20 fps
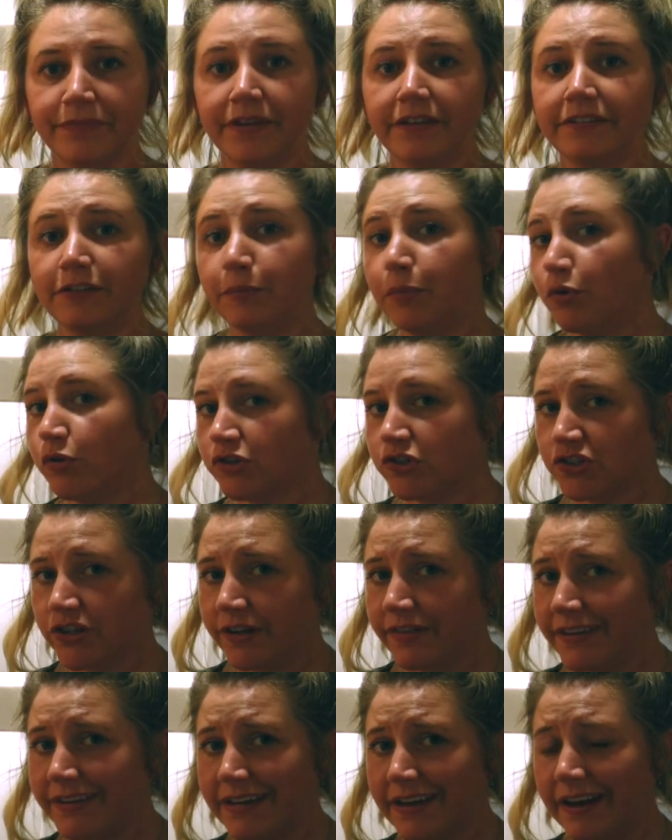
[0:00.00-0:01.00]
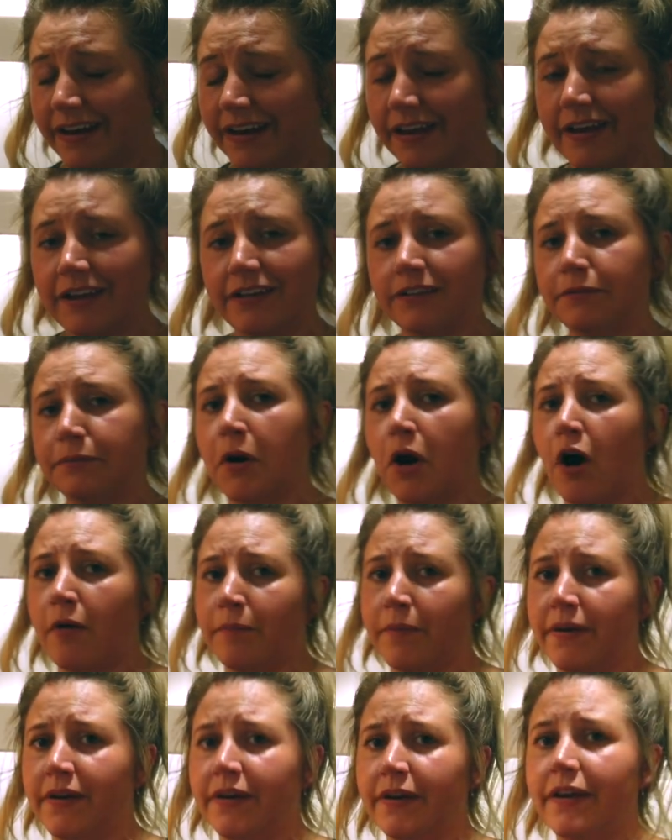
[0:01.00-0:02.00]
This upholstery in the dinette is
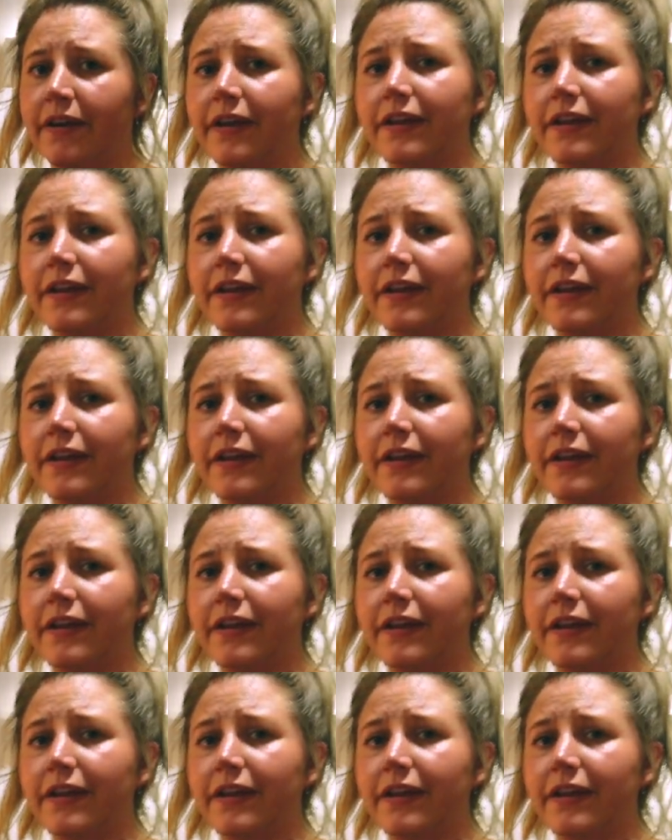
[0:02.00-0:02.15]
poppin'.